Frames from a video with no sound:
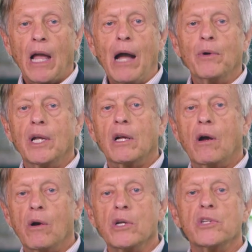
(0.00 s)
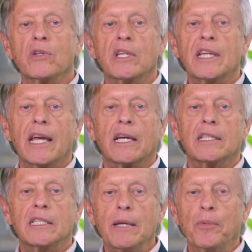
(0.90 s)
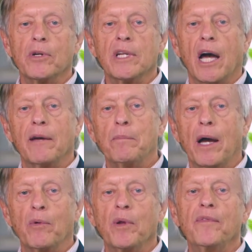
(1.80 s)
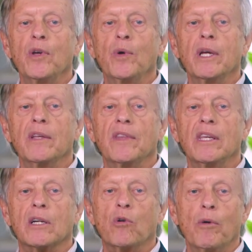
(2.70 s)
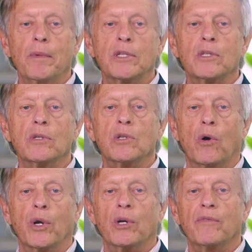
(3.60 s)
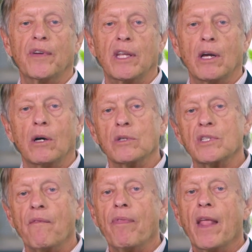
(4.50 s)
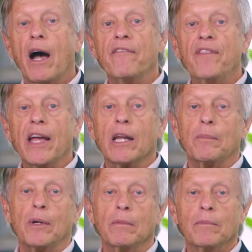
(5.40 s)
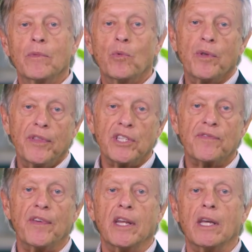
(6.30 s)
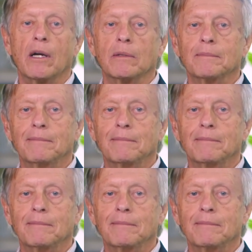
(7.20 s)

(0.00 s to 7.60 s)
I would encourage you to take a deeper dive by reviewing the equipment tutorial videos available with this video.